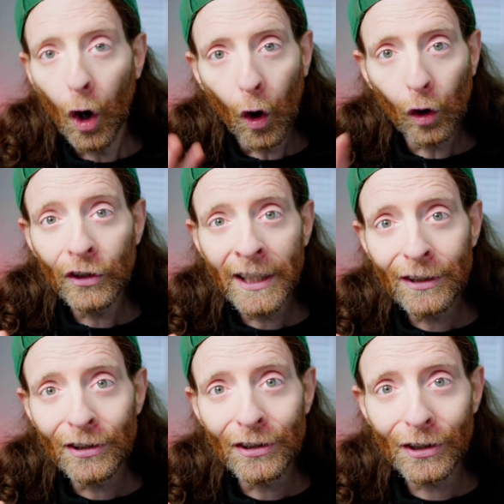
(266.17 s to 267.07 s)
All you
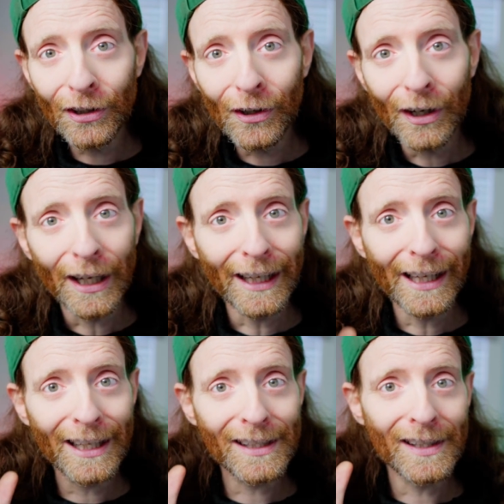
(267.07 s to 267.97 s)
need to do
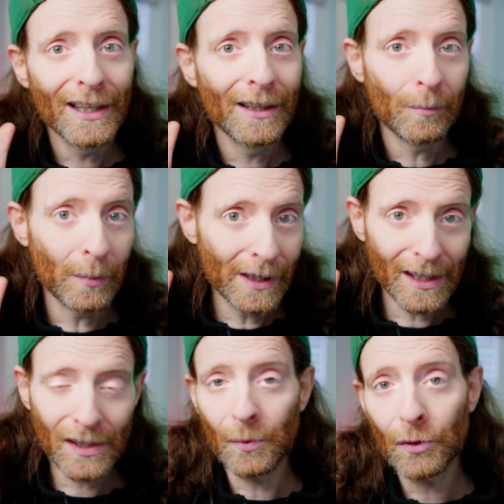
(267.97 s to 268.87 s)
is be
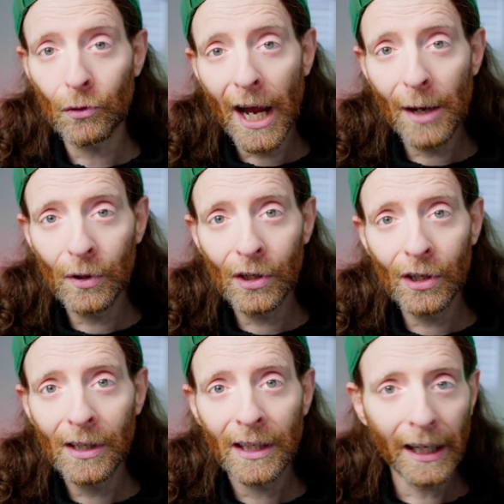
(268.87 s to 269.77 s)
a
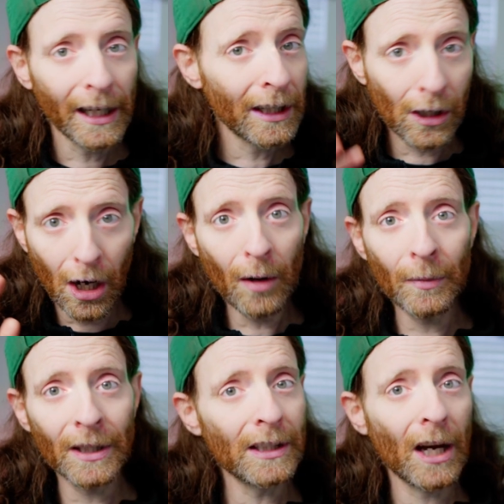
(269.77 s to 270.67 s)
subscriber and
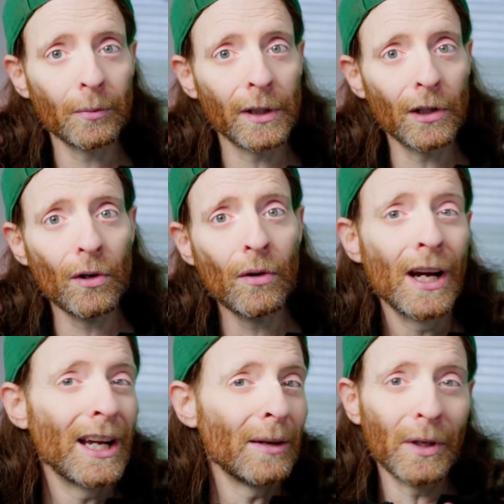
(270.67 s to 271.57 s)
comment down below.
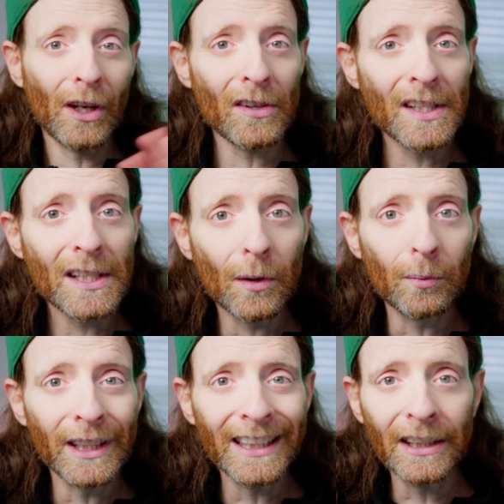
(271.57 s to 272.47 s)
Because it's
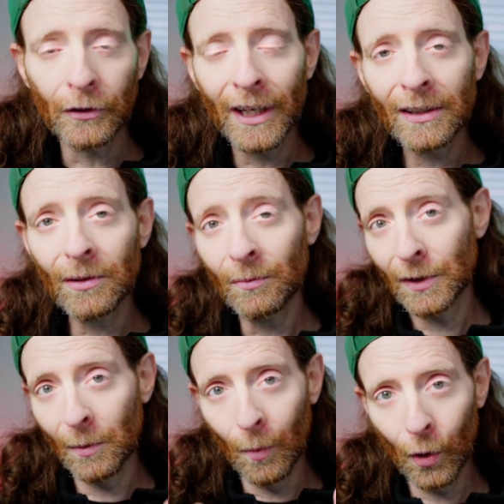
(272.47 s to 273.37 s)
completely random,
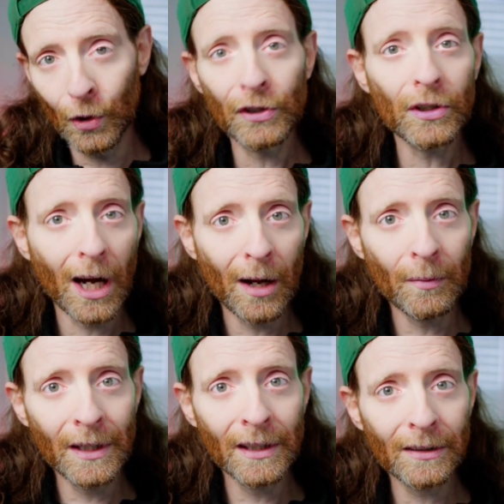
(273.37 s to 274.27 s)
the more you
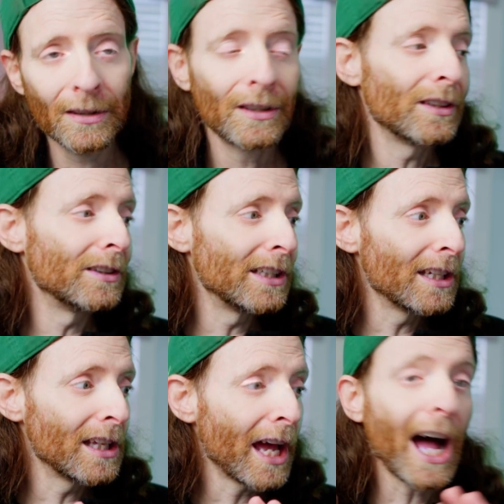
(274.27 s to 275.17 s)
comment,
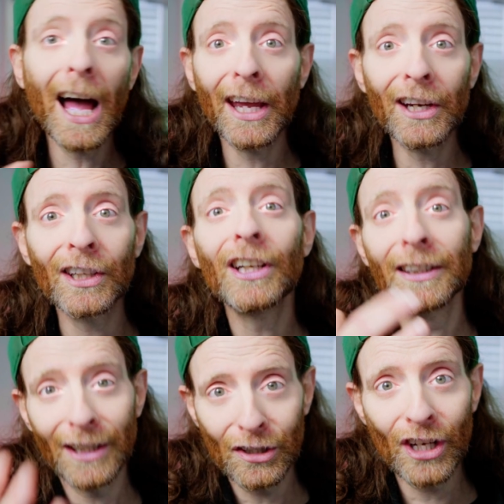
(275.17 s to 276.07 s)
the higher
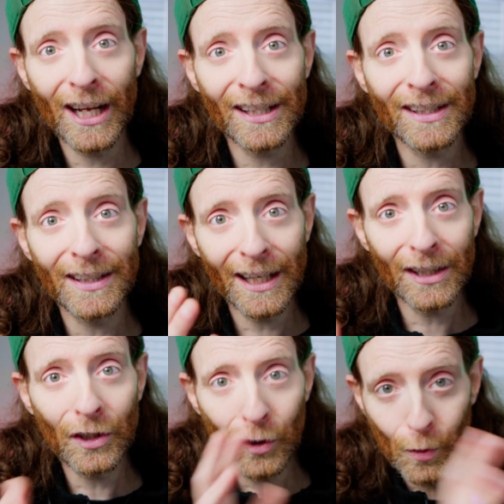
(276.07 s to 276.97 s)
the chance
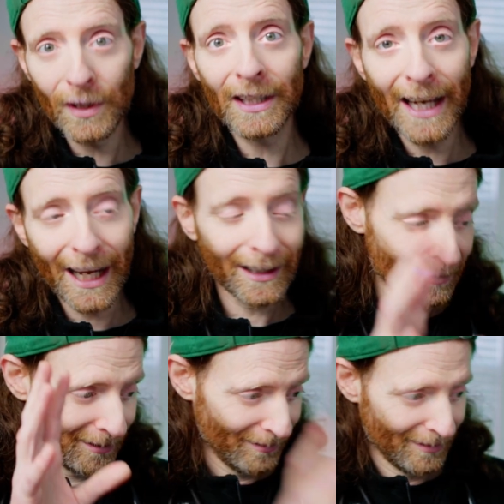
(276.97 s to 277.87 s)
that you will
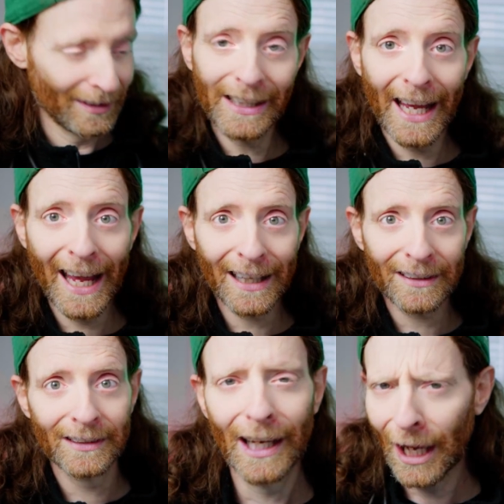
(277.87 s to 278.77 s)
get the hat.
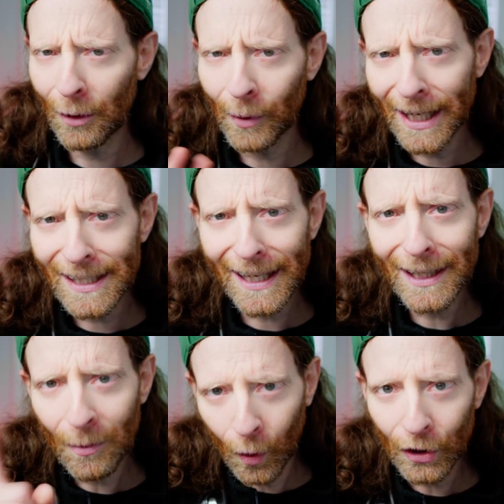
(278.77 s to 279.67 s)
And when I say
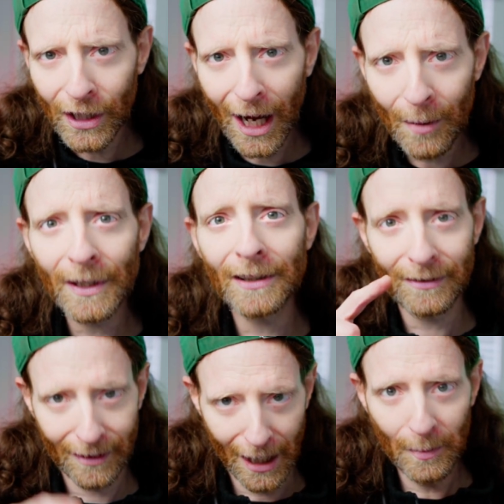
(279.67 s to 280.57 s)
the more you comment,
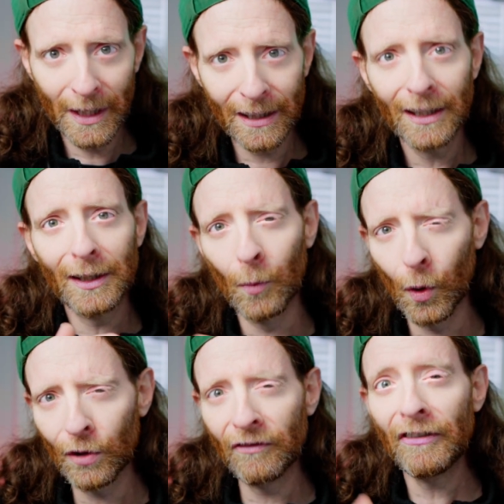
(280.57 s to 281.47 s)
I mean the
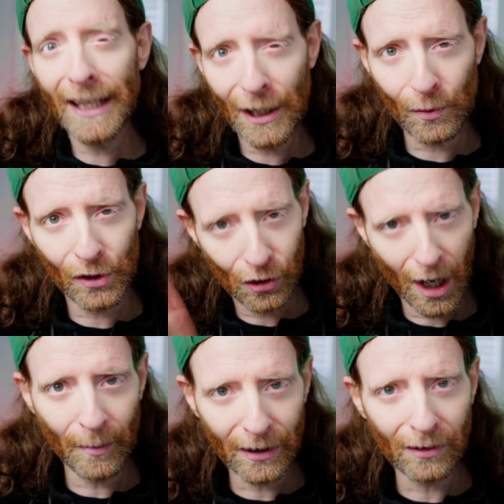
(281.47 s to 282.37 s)
more videos you
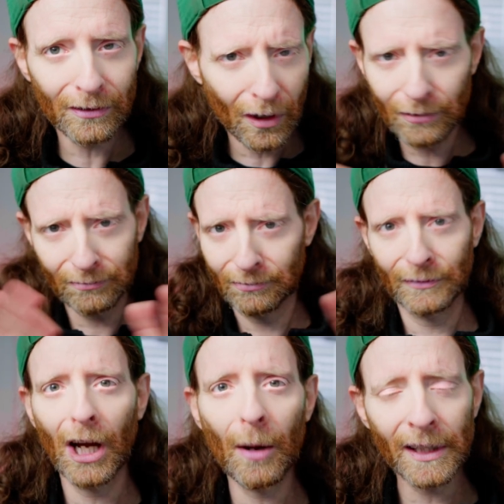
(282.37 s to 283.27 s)
comment on. Don't
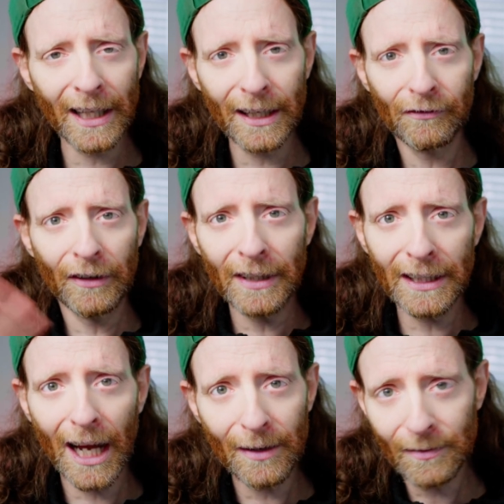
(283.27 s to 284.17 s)
comment like 50
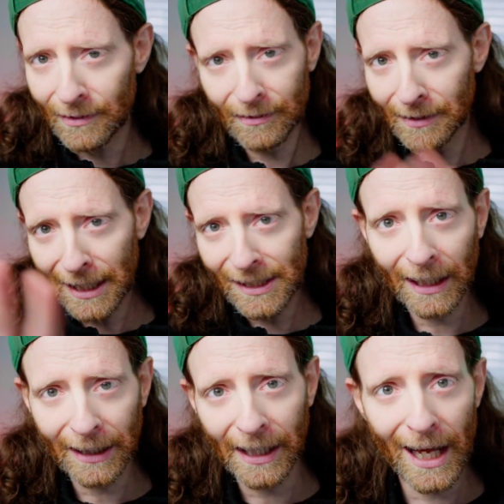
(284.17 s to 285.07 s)
times. That's
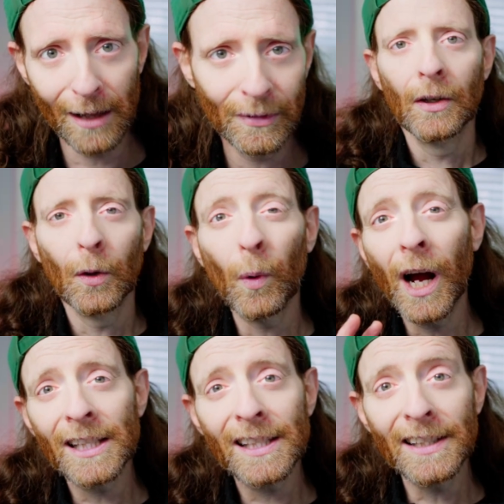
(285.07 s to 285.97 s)
not gonna help.
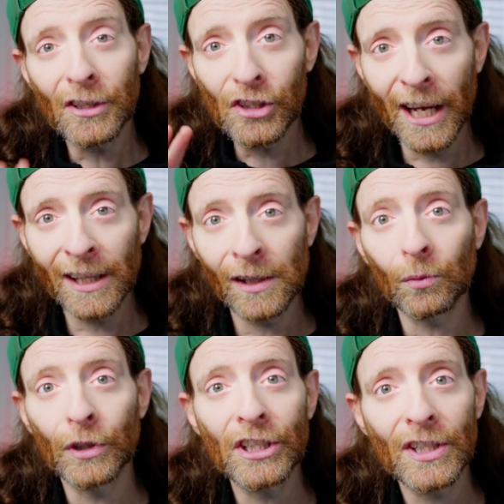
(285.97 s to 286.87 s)
Once the
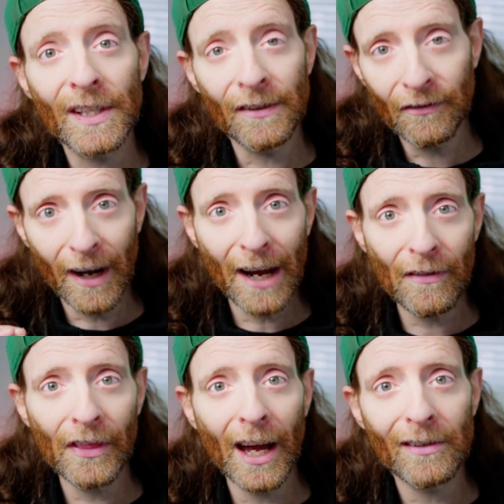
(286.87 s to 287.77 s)
channel reaches
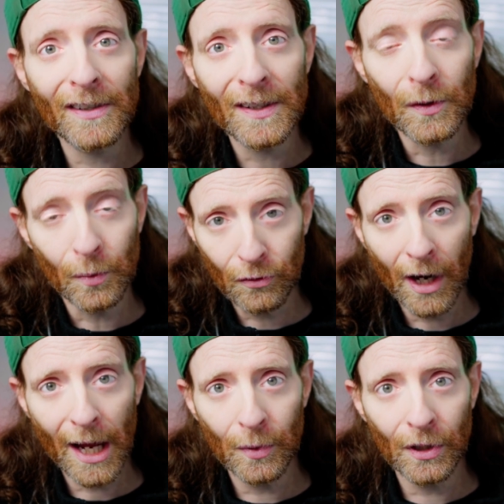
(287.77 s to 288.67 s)
5,000
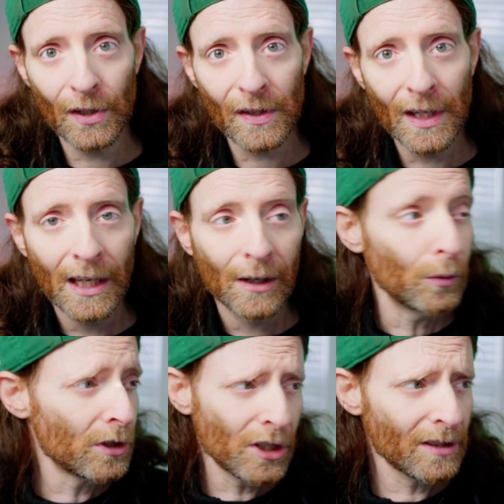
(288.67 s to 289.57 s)
subscribers,
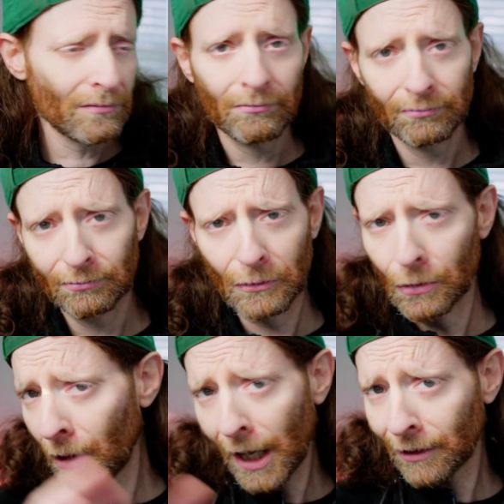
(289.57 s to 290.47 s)
which is
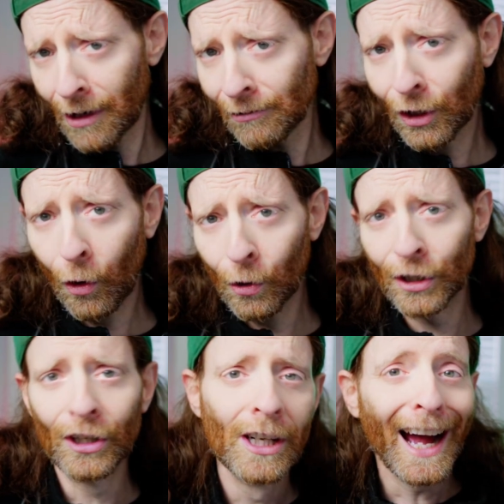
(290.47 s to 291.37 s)
right around the
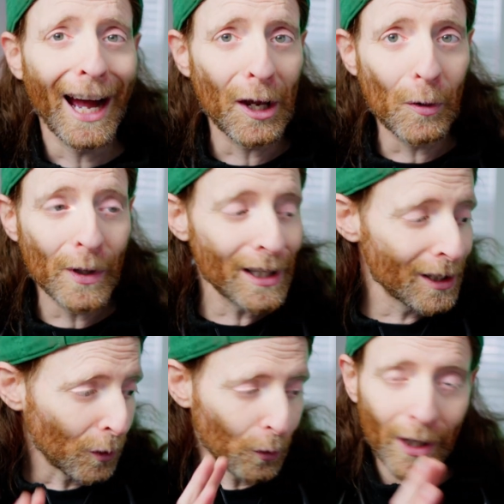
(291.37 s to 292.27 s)
corner, I
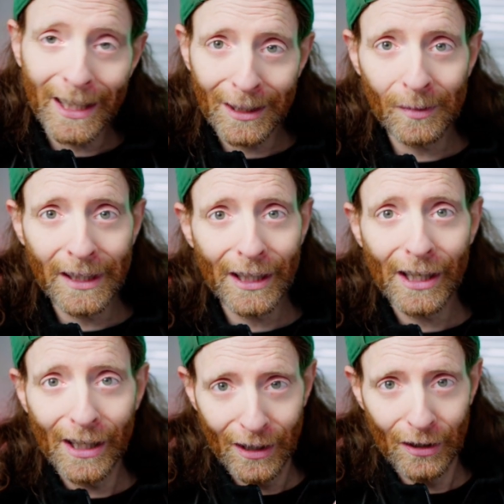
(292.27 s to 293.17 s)
will
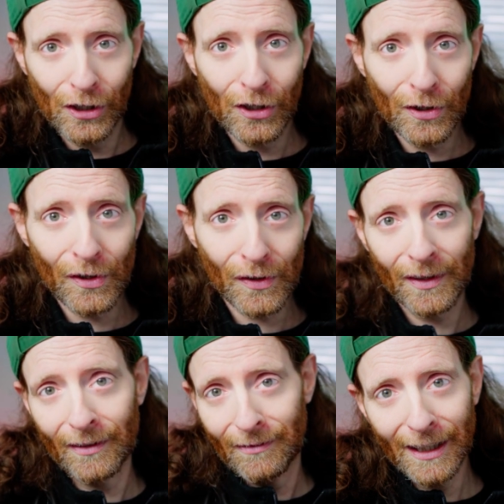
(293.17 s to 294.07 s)
randomly
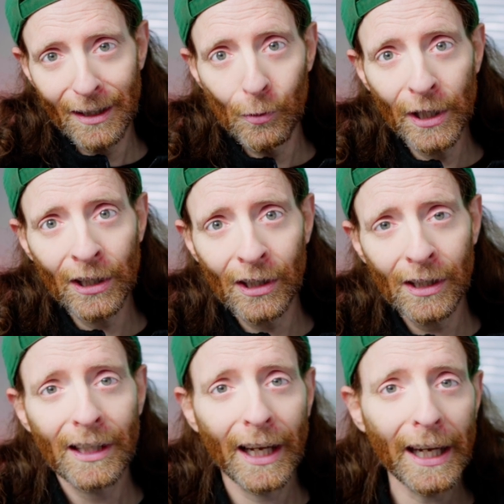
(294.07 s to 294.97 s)
choose a
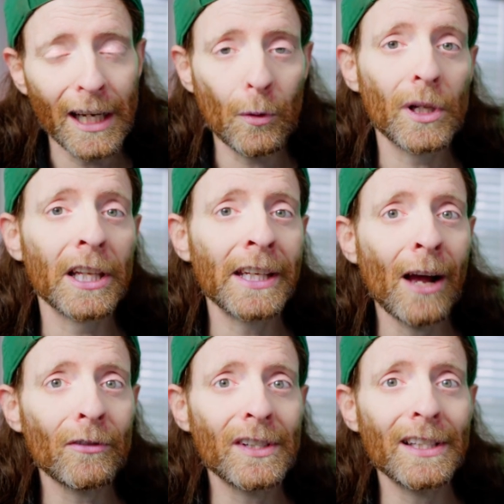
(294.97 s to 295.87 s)
winner and I will
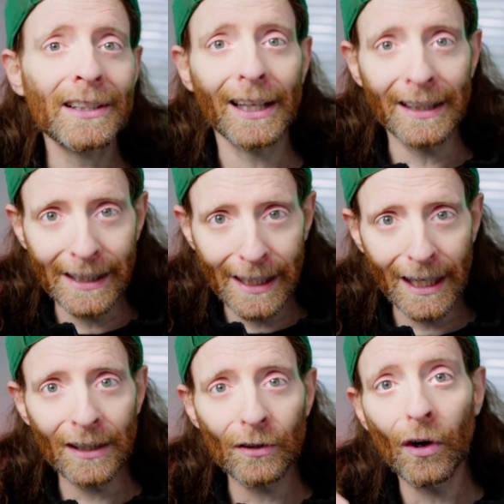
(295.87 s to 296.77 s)
announce it at the
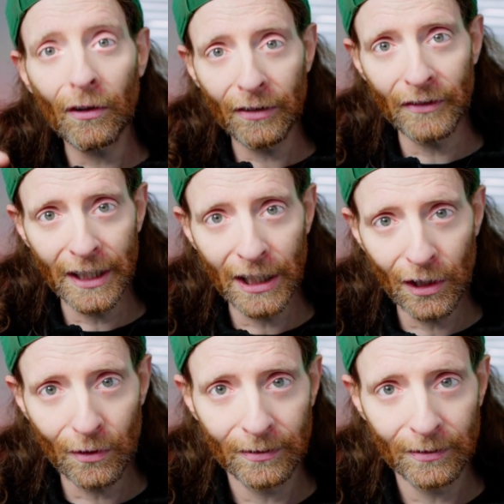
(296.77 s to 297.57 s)
end of a video.